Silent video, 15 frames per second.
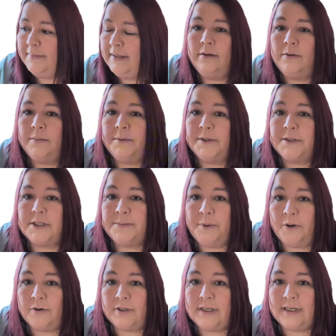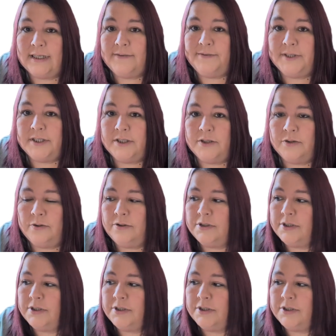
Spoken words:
You can put a spotlight video,